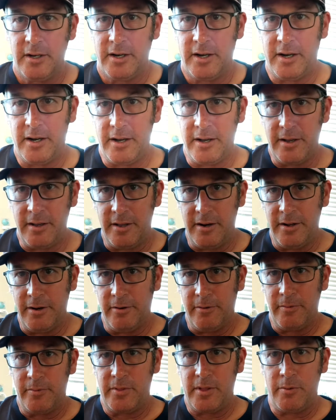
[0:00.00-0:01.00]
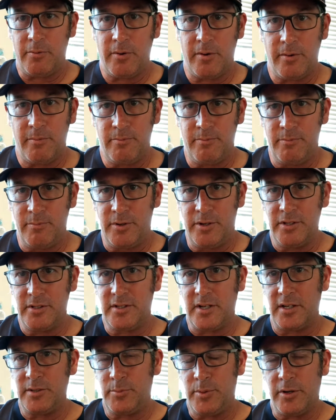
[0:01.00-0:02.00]
You know, they were
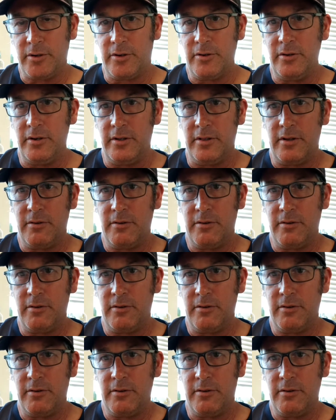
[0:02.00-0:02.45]
good-sized barracuda.